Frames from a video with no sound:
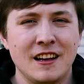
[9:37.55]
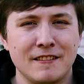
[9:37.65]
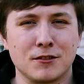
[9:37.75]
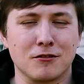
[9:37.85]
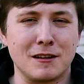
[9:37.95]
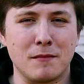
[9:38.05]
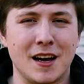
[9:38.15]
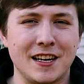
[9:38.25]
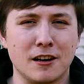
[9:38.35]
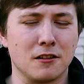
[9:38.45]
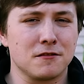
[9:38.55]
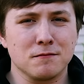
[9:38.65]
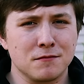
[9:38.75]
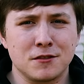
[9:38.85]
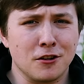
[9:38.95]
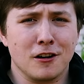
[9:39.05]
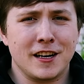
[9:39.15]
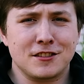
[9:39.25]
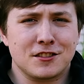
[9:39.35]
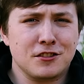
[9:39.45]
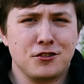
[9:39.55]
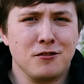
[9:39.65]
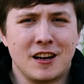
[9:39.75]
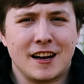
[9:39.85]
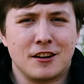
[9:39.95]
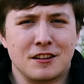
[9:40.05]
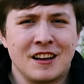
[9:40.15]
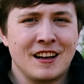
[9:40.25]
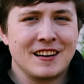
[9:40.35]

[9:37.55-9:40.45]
it was really muddy or dirty, just a shoe that I could